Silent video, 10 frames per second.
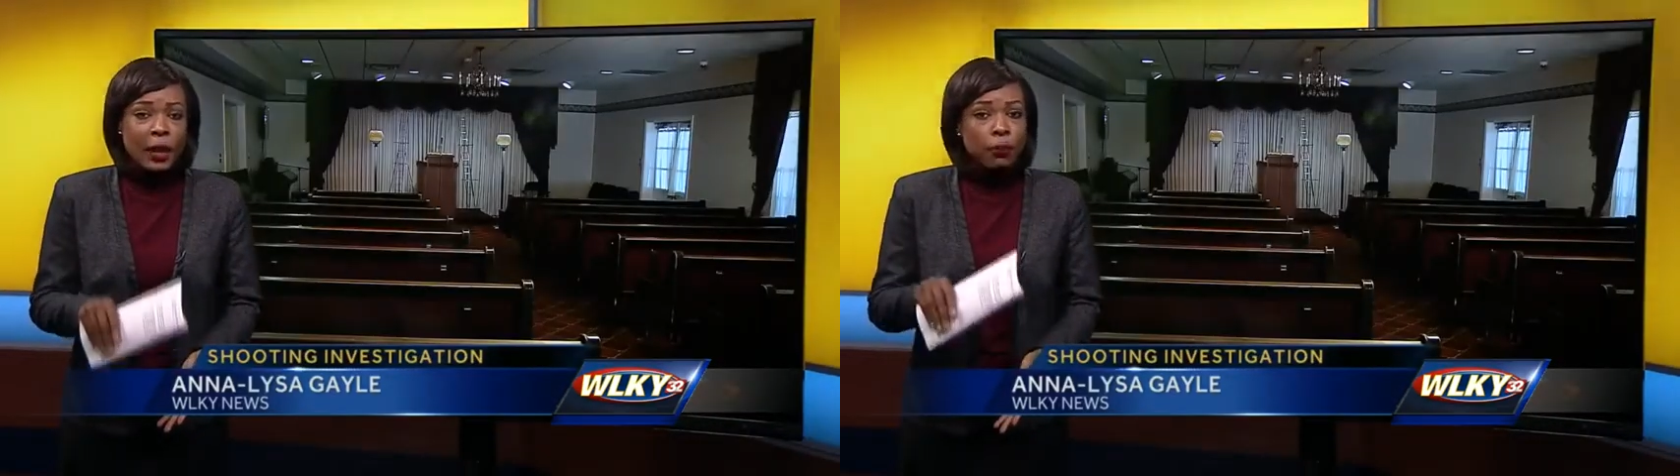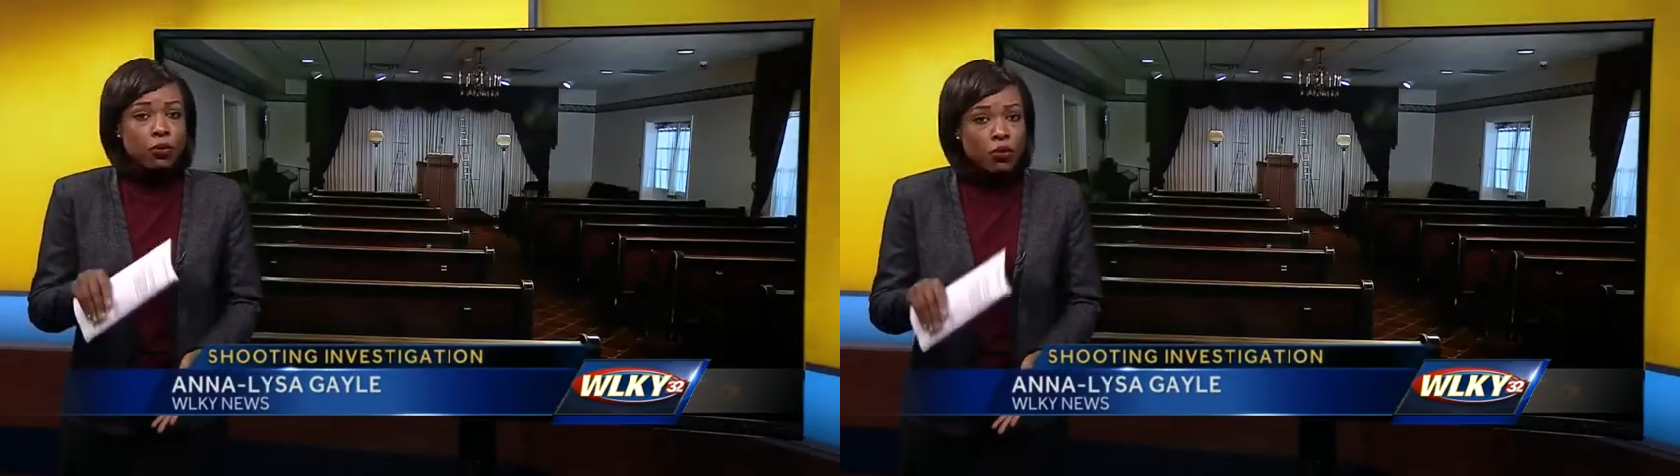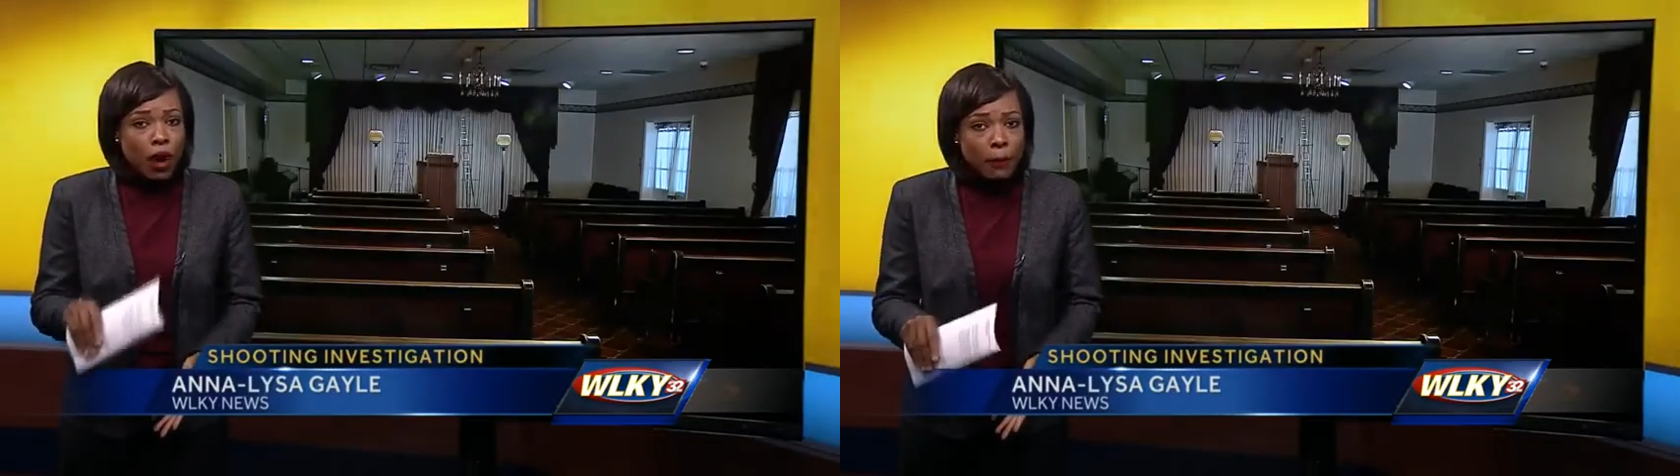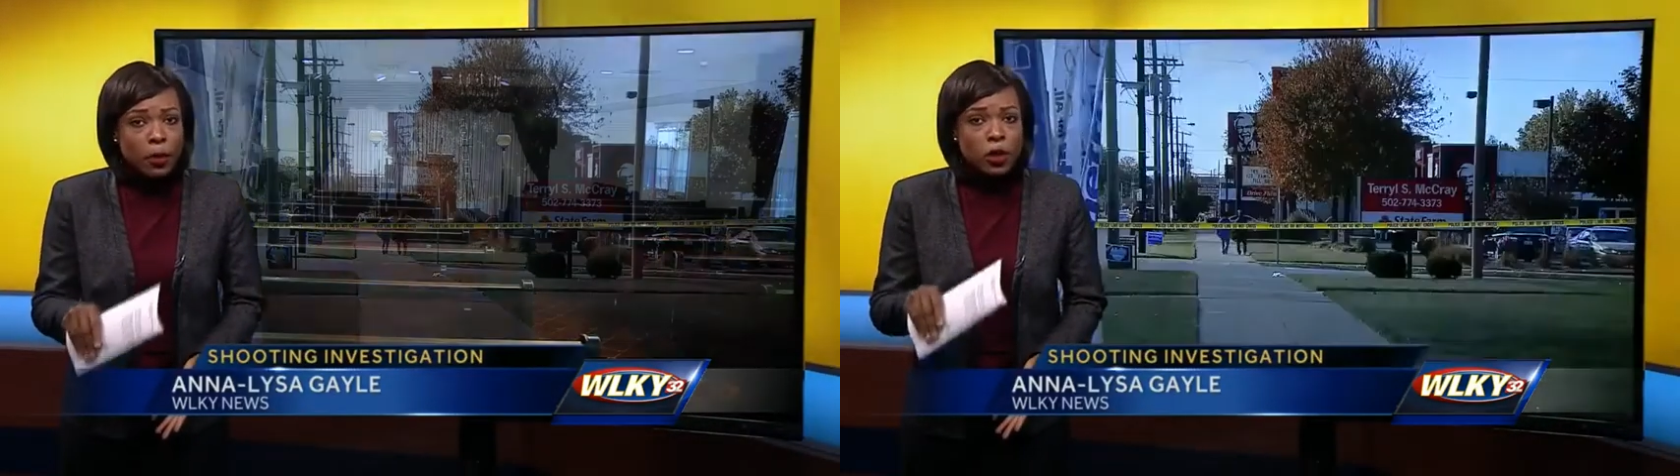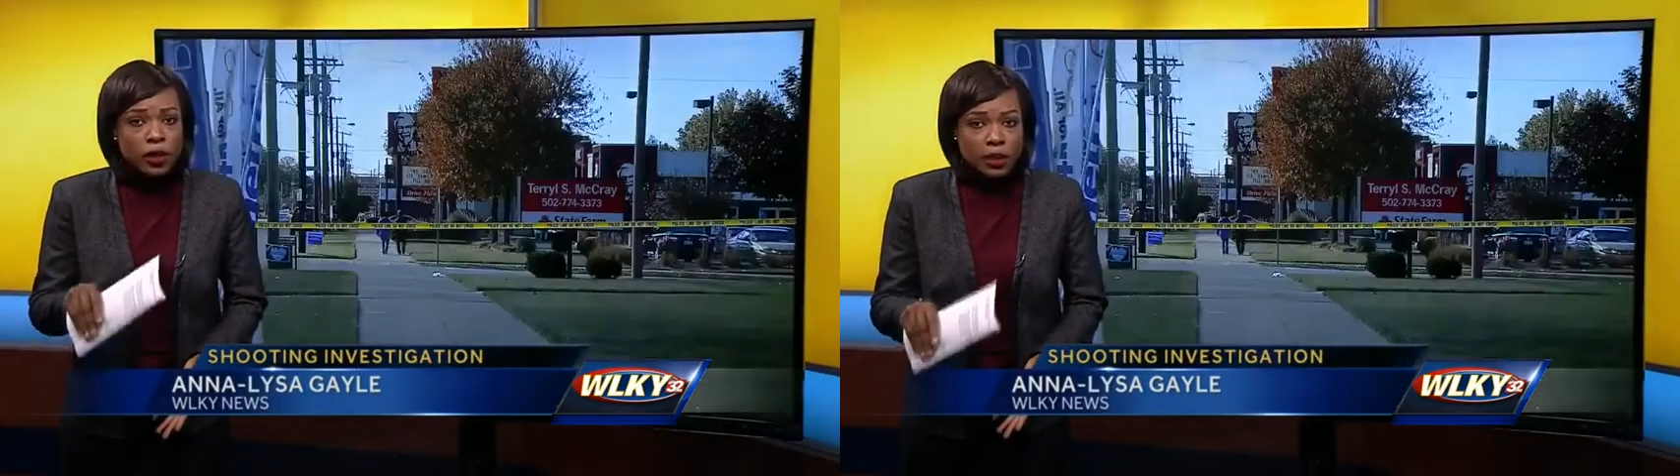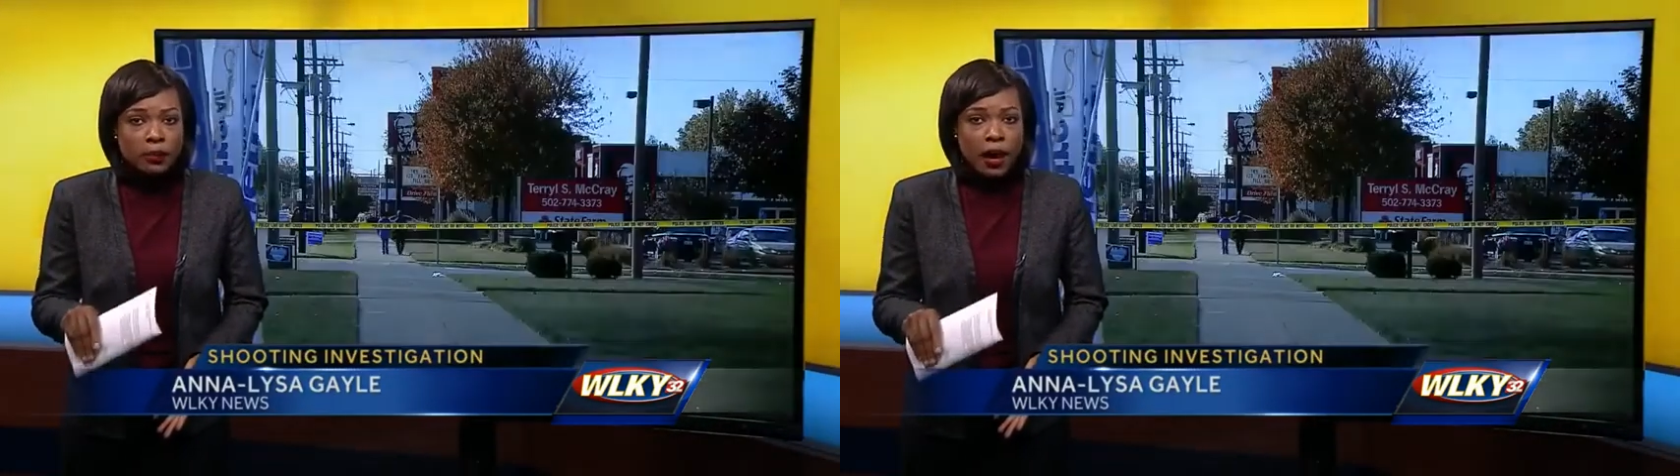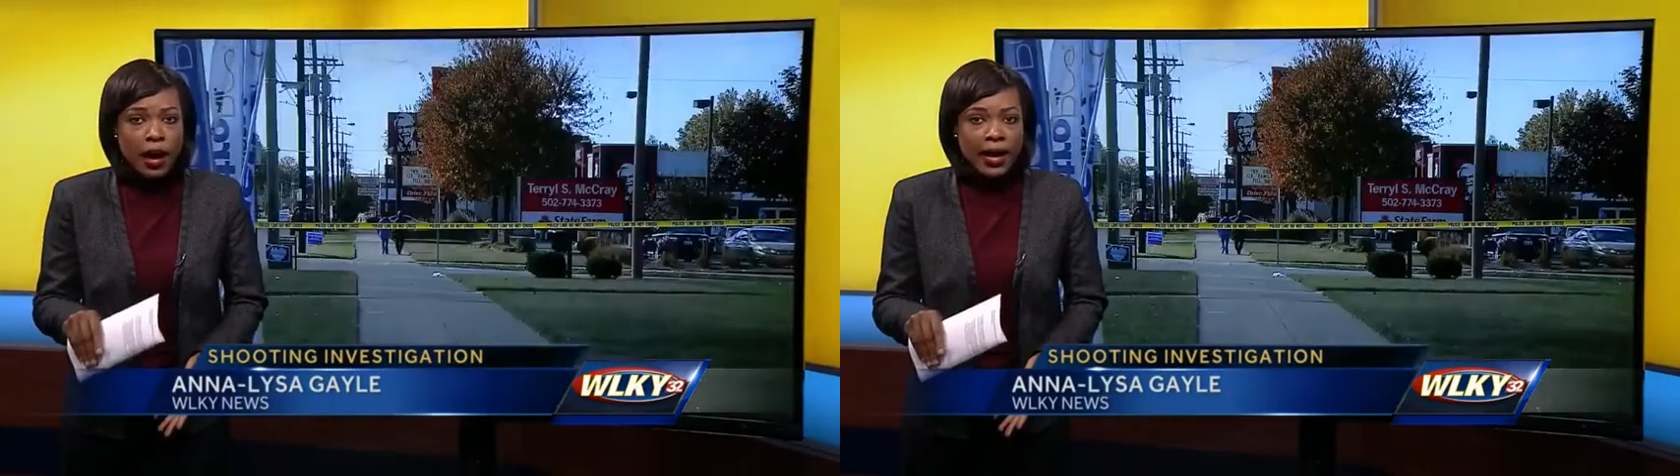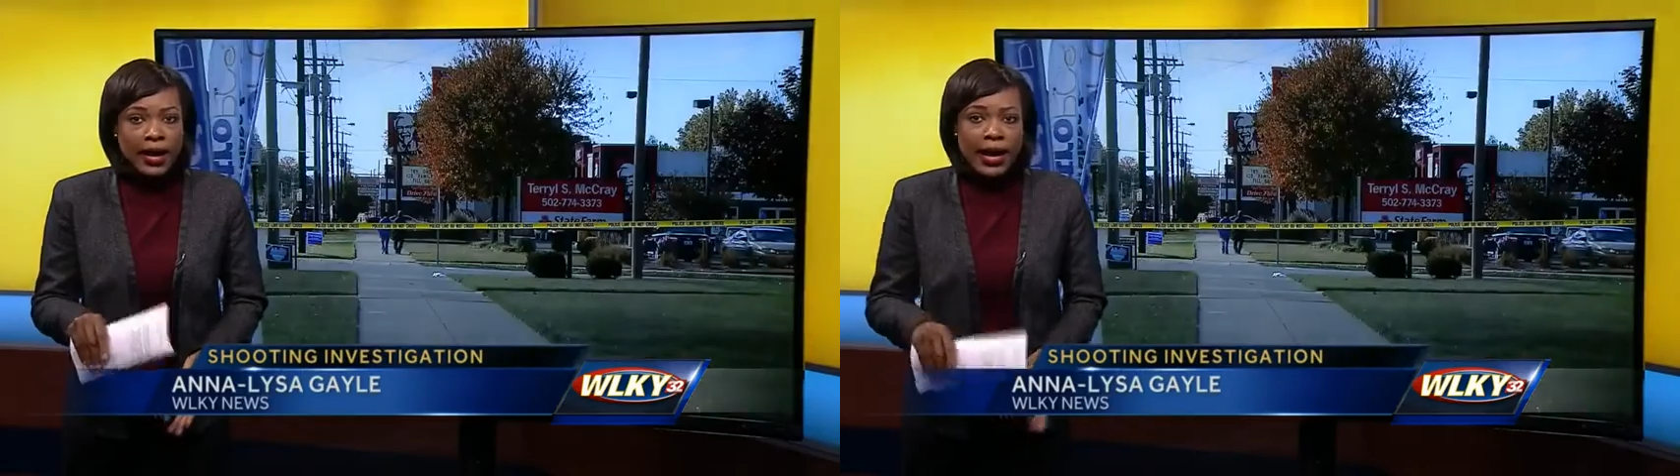a proper
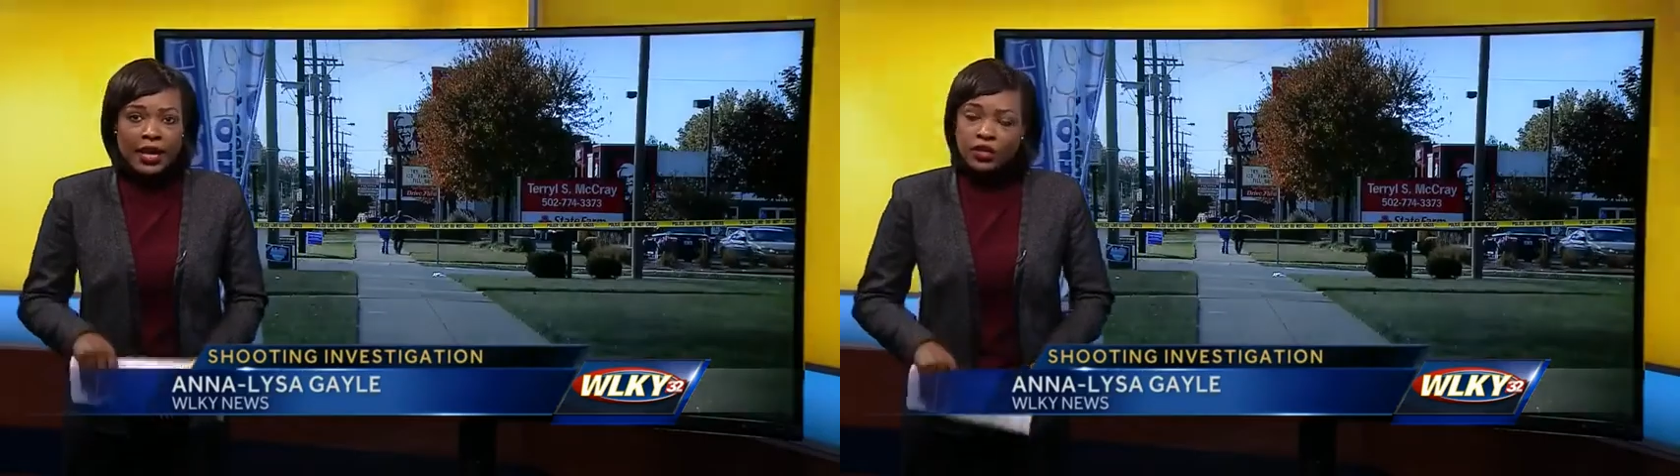goodbye